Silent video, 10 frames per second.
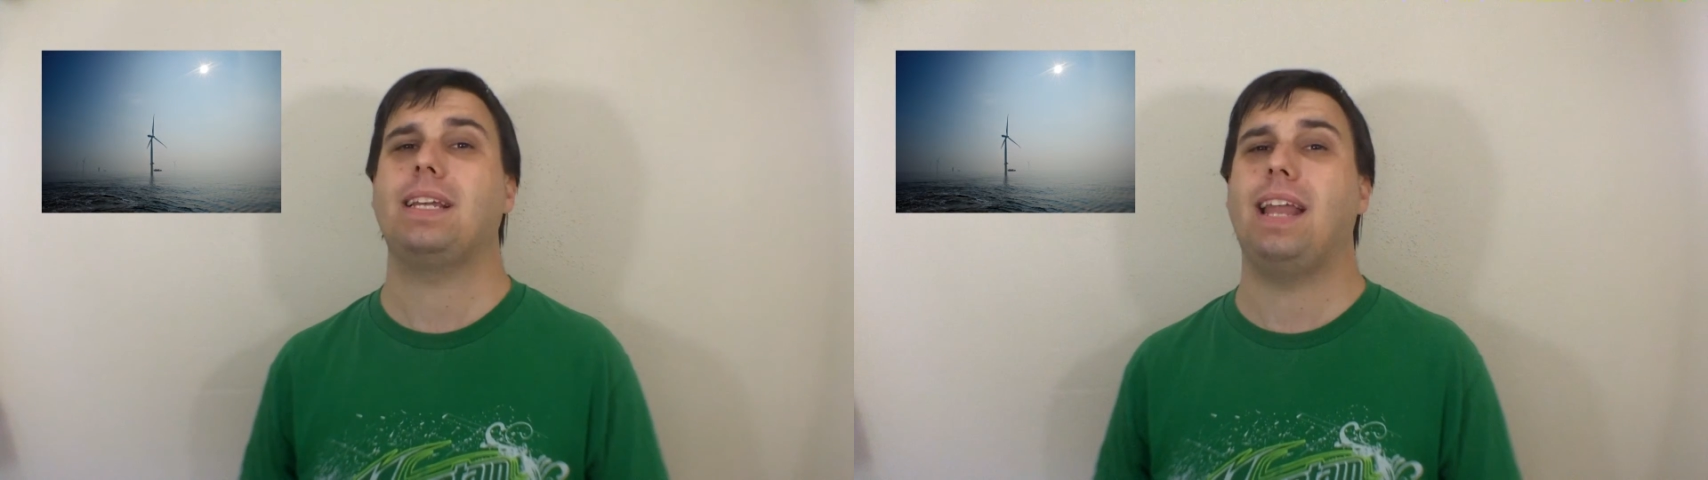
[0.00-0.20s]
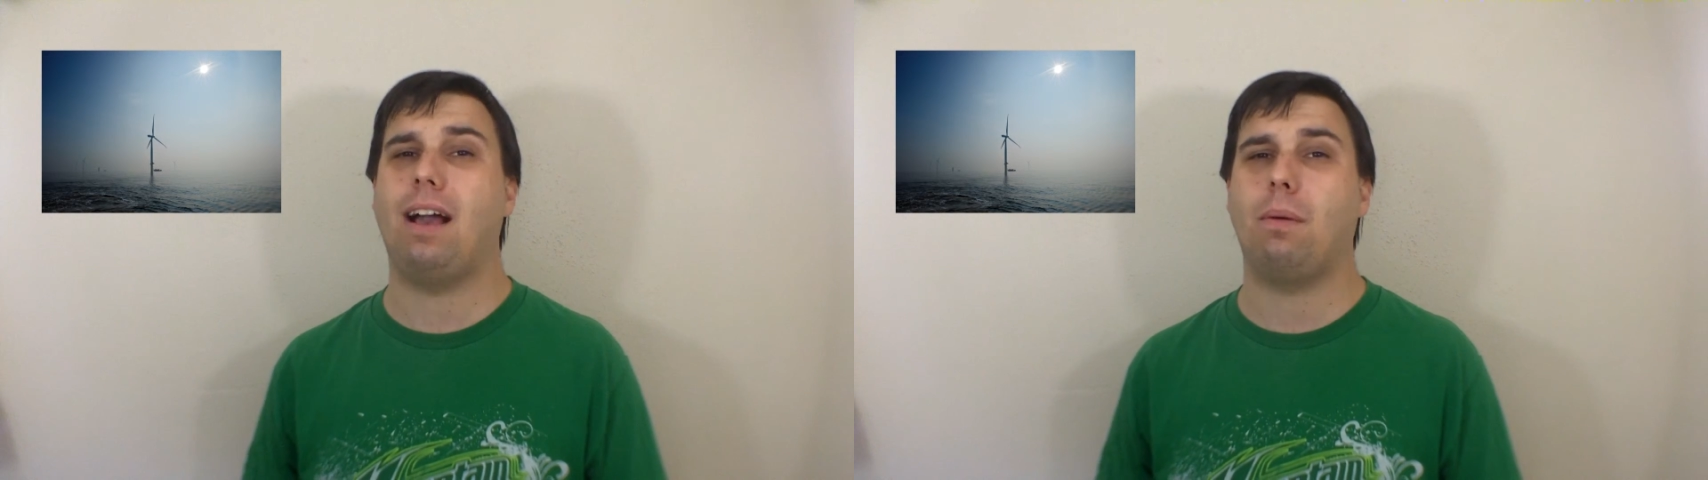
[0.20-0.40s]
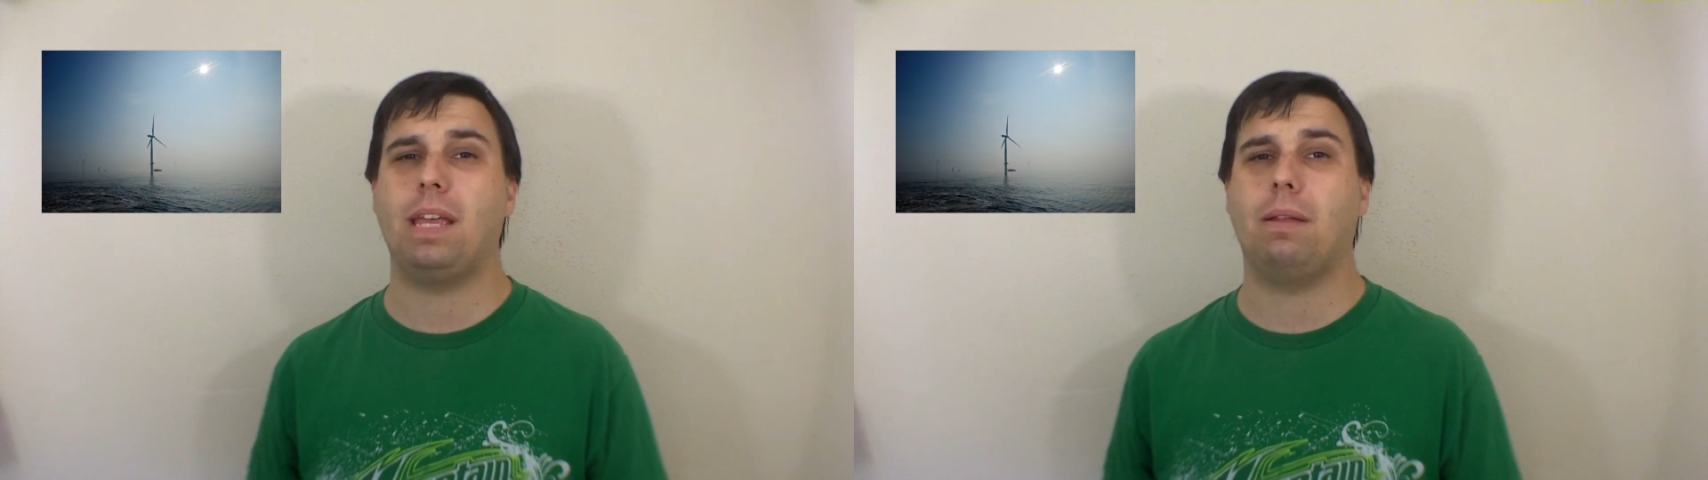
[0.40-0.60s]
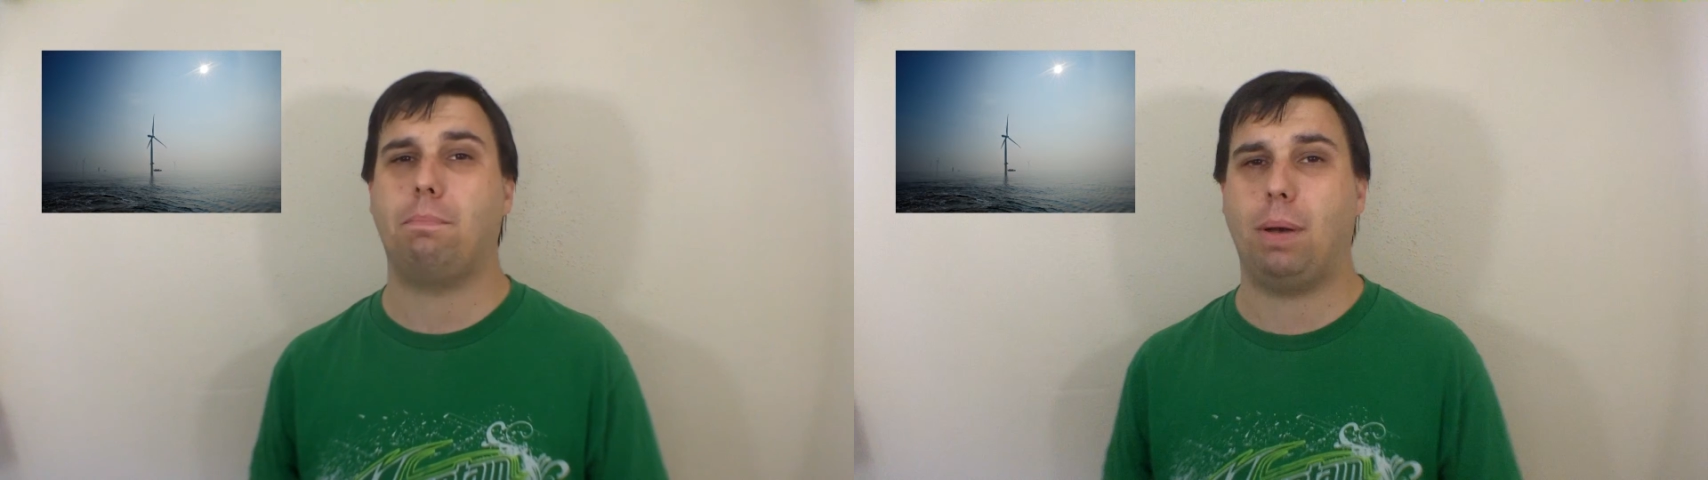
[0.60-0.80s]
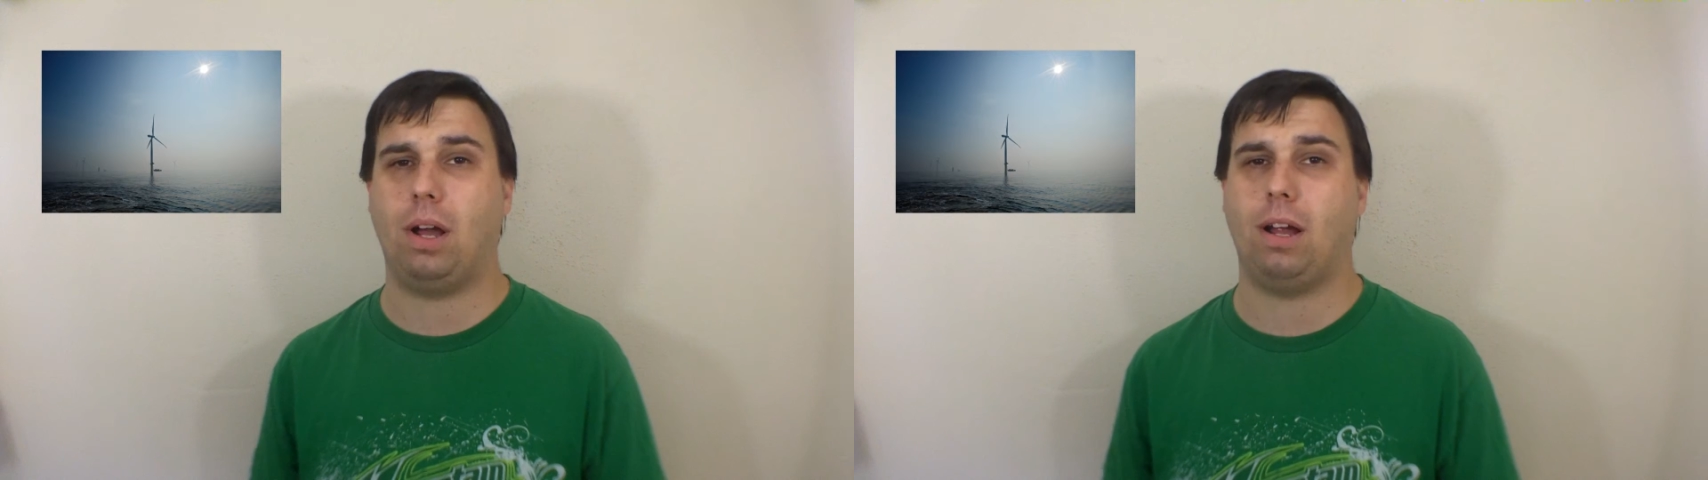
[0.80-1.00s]
now being
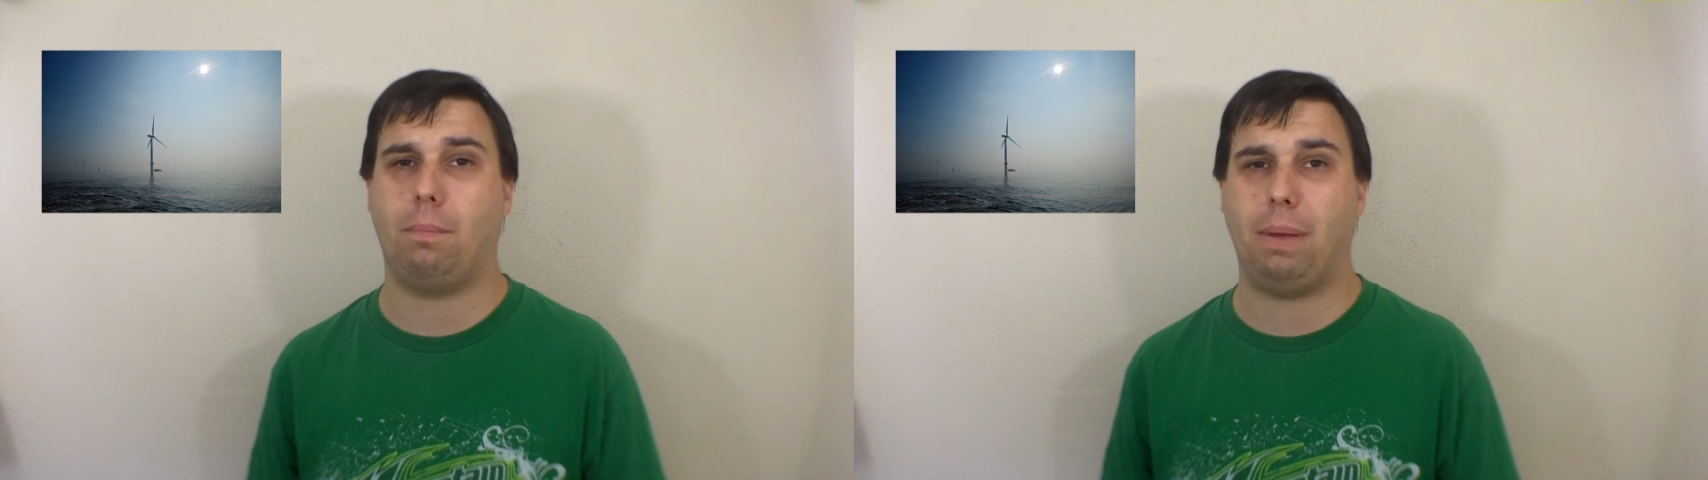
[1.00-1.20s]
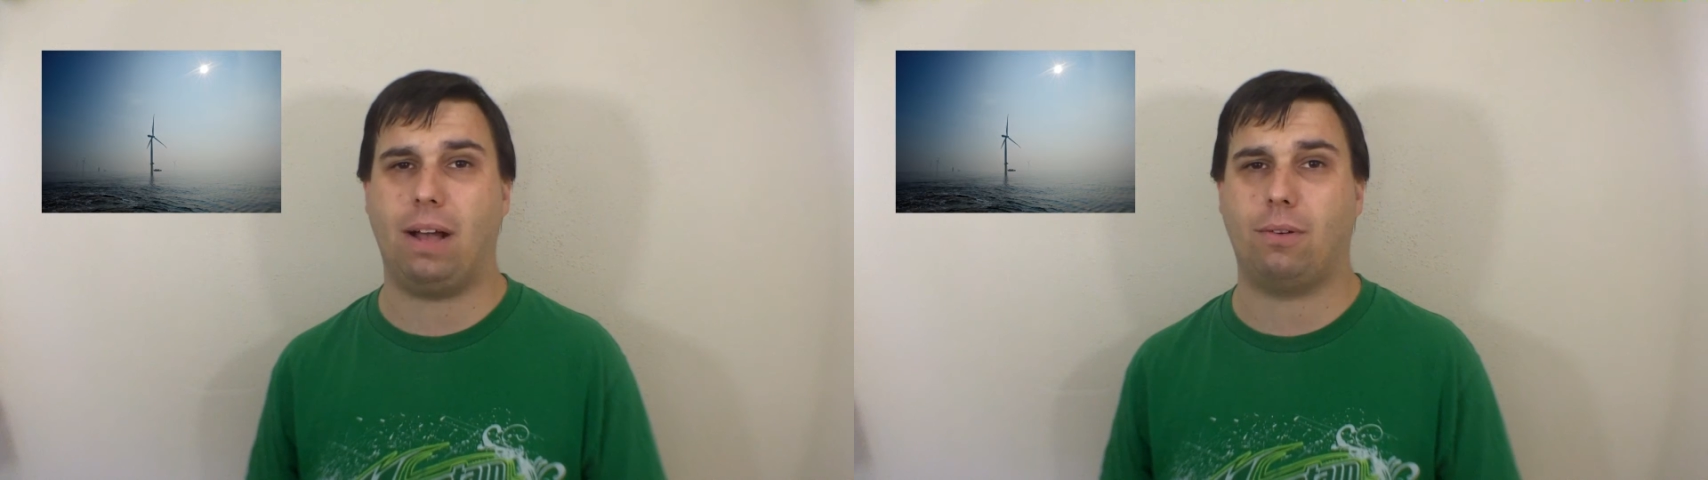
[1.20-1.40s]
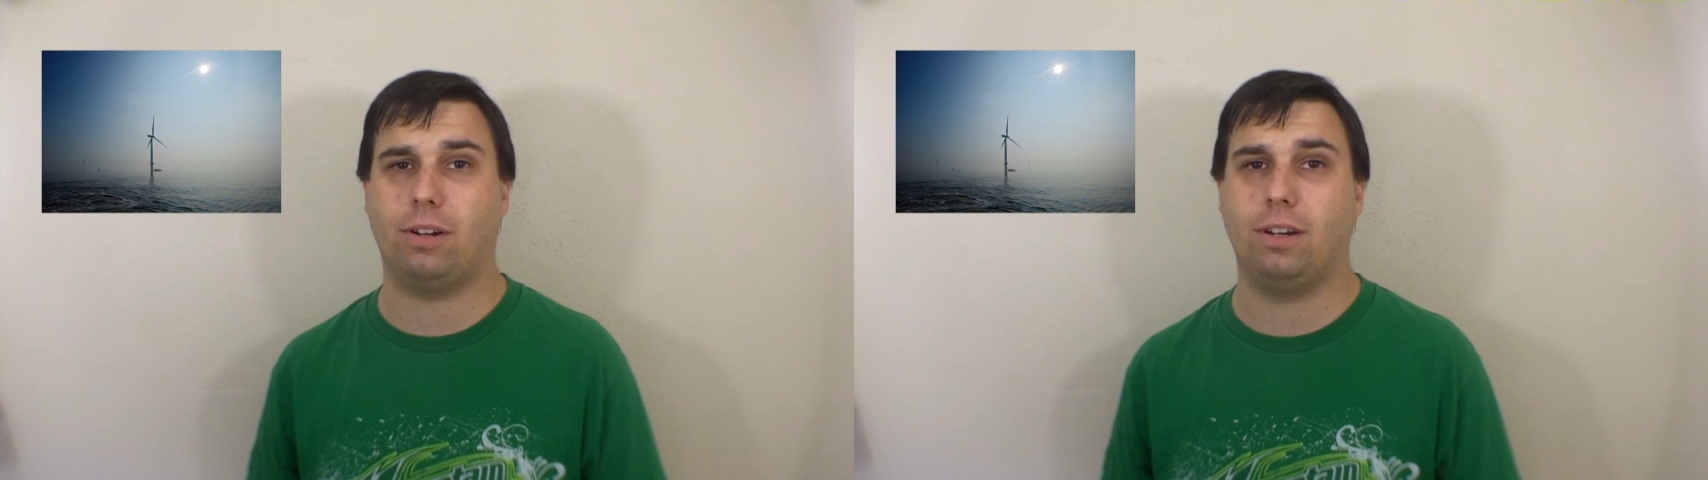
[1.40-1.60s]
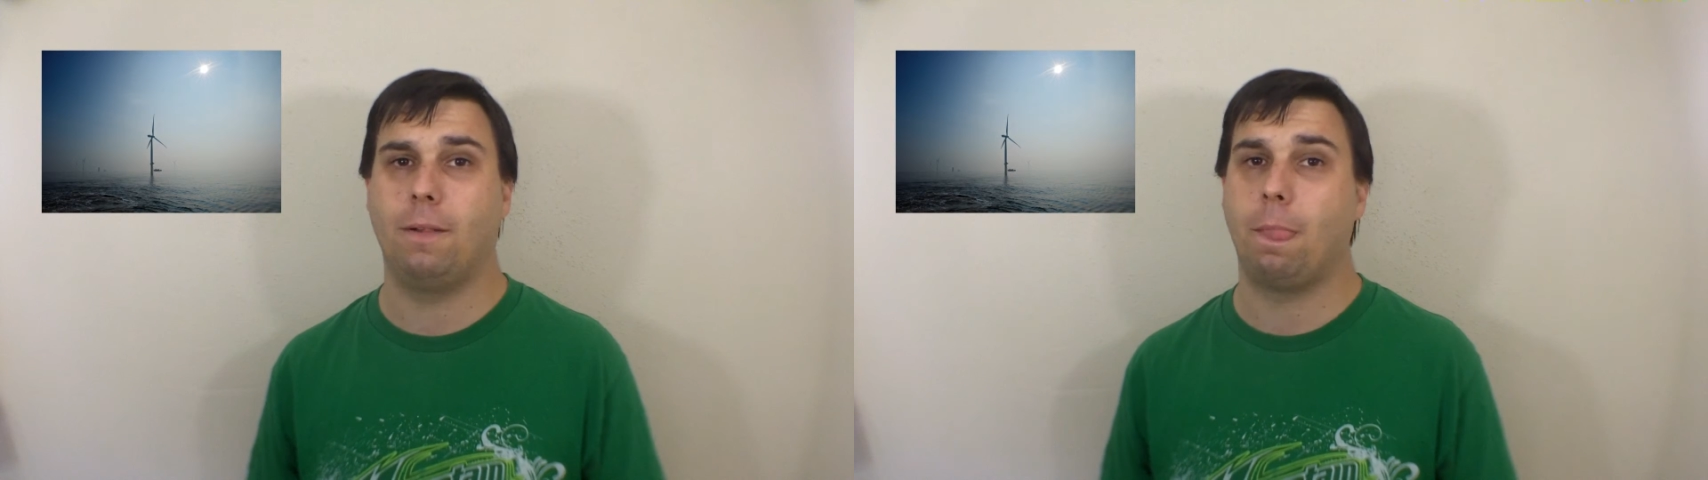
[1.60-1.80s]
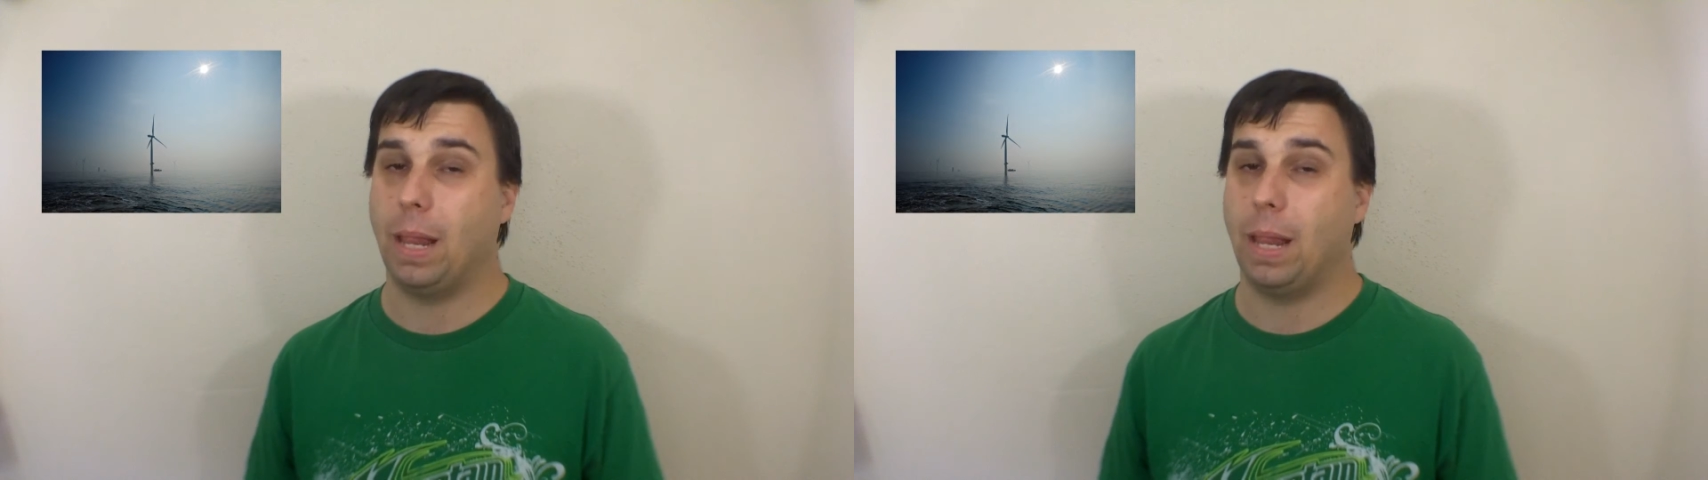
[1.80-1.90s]
powered,